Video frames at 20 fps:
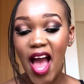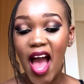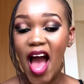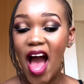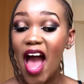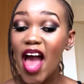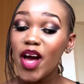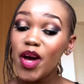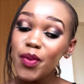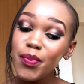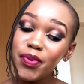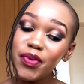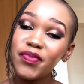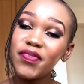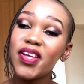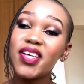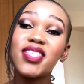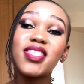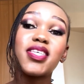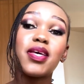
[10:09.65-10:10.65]
I hope you've
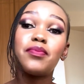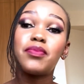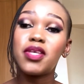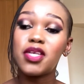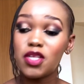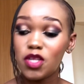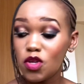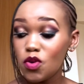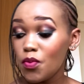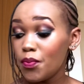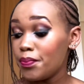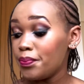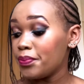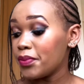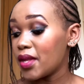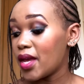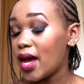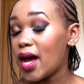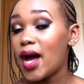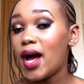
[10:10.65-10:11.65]
learned something new,
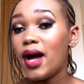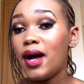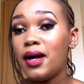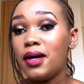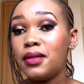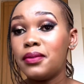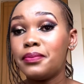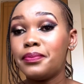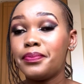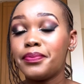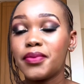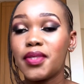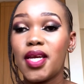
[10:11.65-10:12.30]
and